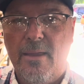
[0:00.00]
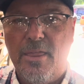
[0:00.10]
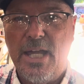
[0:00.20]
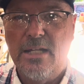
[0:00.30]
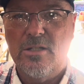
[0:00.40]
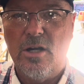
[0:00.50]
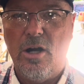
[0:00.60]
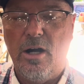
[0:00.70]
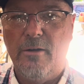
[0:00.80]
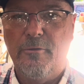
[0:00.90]
things to
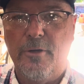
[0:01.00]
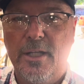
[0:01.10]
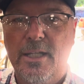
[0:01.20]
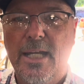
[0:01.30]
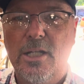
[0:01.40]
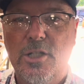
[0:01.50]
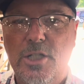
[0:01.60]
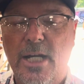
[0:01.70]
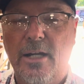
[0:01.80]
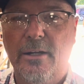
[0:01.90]
offer that they could
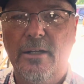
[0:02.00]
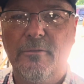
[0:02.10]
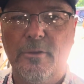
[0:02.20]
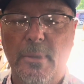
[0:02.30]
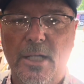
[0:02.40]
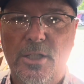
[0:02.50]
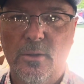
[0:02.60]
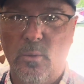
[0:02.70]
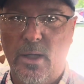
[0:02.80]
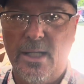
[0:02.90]
share
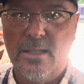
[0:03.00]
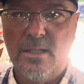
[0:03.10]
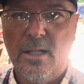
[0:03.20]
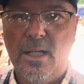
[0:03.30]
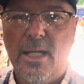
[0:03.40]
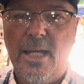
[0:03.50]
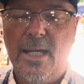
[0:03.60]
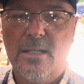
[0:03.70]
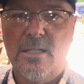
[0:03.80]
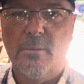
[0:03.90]
information wise.
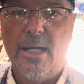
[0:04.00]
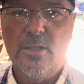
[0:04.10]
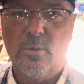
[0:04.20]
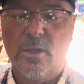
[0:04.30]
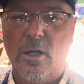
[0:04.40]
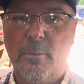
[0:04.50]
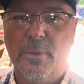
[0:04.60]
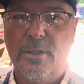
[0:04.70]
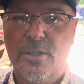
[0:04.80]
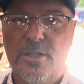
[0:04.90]
And some guys were
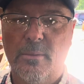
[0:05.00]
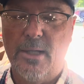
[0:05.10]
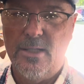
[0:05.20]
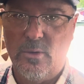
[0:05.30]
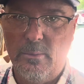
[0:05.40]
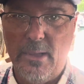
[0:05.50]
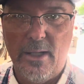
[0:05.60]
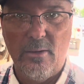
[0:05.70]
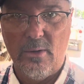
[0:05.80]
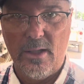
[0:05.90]
carpenters, some guys
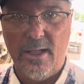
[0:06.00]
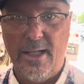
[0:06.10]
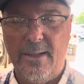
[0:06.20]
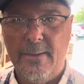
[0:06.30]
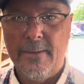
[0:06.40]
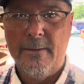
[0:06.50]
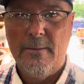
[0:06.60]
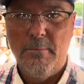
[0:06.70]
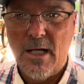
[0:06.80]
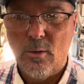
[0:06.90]
were
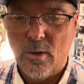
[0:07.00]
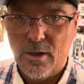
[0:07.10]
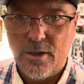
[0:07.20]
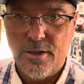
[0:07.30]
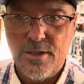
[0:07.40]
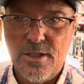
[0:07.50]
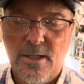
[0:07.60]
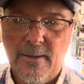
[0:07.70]
metal workers.